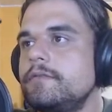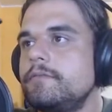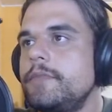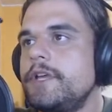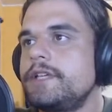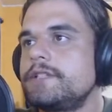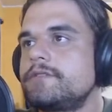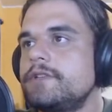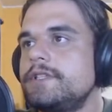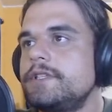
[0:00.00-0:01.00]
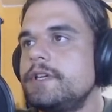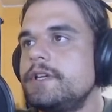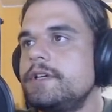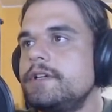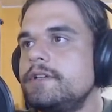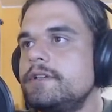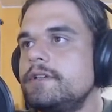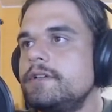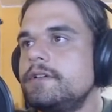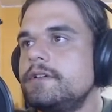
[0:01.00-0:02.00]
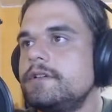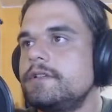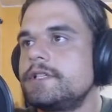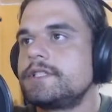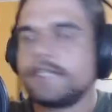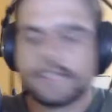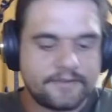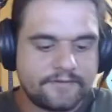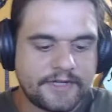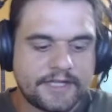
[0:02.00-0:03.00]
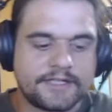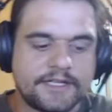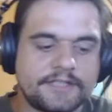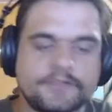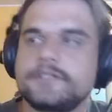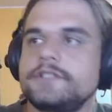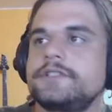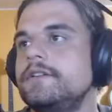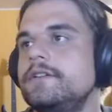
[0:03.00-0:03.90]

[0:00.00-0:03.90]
paste right there. That's not an invalid address.